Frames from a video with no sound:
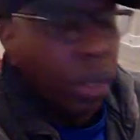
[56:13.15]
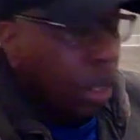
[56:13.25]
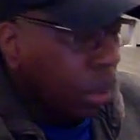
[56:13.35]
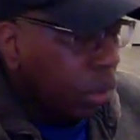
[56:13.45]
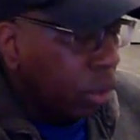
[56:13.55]

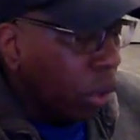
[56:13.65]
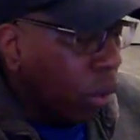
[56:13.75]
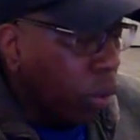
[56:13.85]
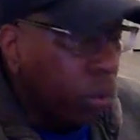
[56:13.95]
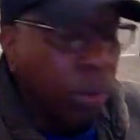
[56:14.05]

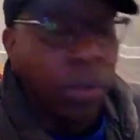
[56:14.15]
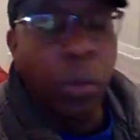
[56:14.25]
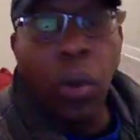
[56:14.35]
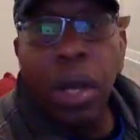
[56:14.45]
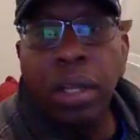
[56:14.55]
No, the
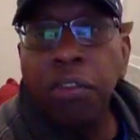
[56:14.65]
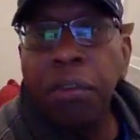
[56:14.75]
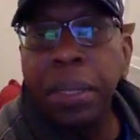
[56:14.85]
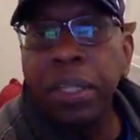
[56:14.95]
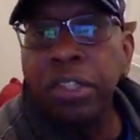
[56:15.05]
wine is
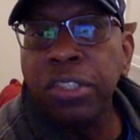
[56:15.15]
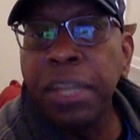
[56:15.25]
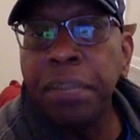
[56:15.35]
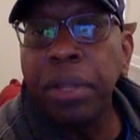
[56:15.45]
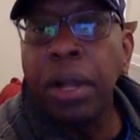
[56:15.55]
being shipped